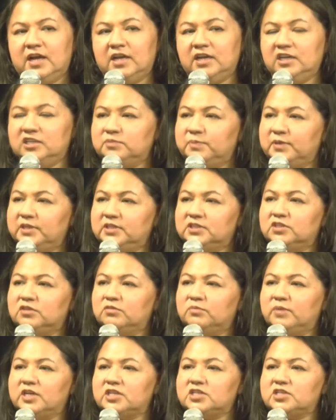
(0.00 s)
And I spent so
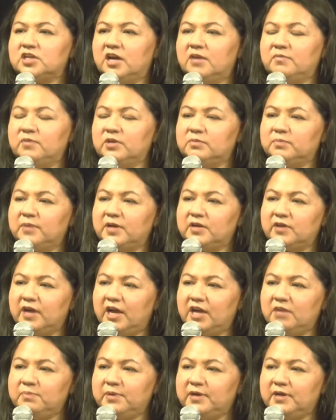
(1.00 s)
much time with my
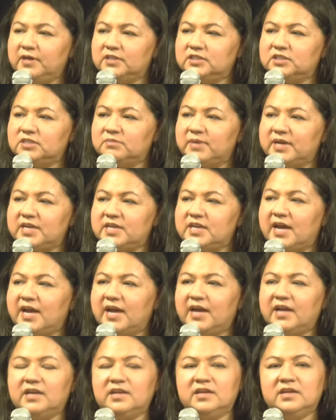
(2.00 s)
grandparents and my
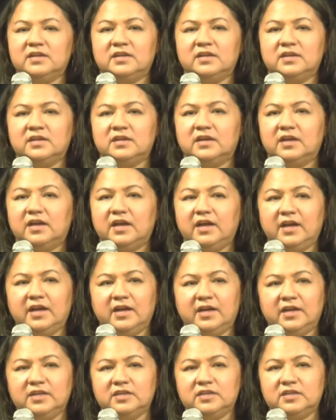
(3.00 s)
dad,
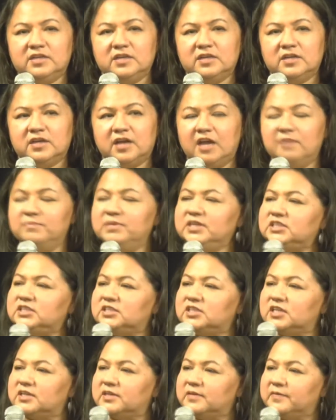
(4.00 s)
and I
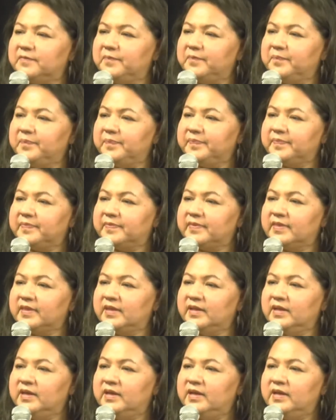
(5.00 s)
missed it.
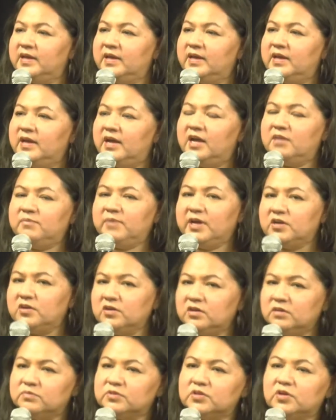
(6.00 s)
And my
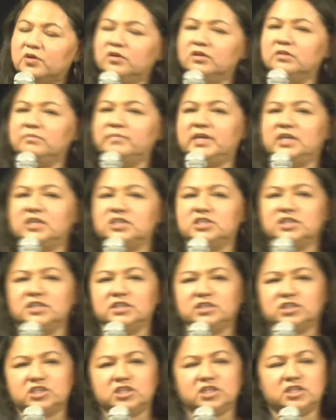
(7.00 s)
gugum told me,
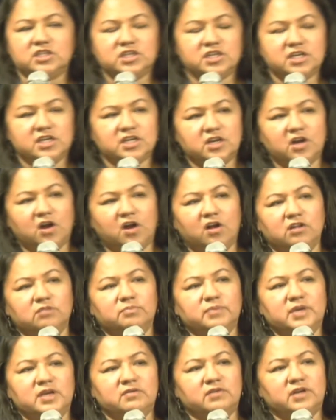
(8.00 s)
she she
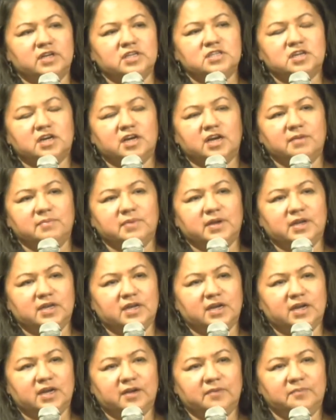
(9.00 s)
called me one time
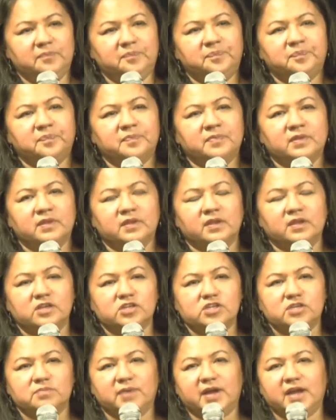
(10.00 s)
and um,
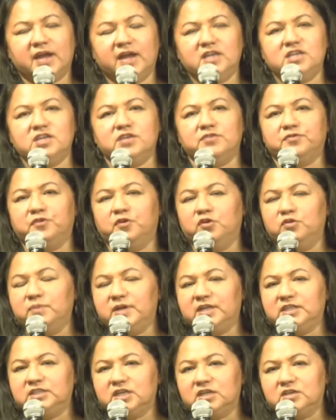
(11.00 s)
she, my auntie phoned
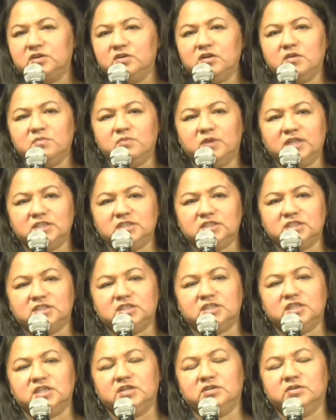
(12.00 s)
me and said, Gugum wants to
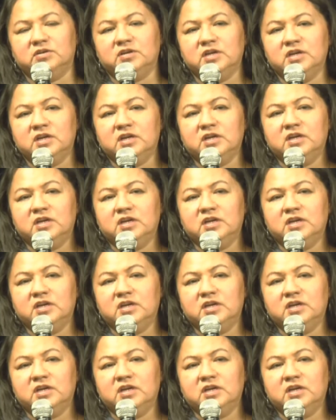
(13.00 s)
see you.